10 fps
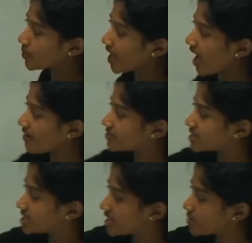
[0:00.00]
We have
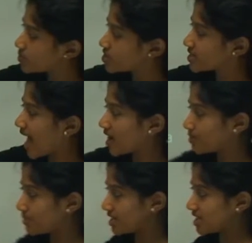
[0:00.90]
C, which is
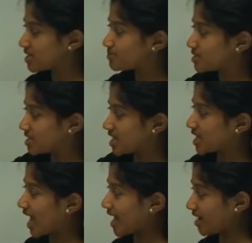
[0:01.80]
aluminium,
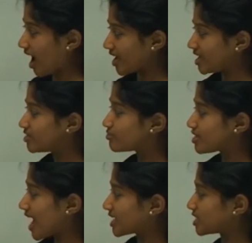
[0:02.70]
zinc and iron
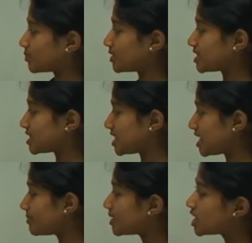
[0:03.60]
reacting with
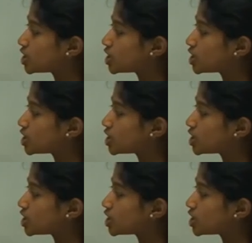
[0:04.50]
steam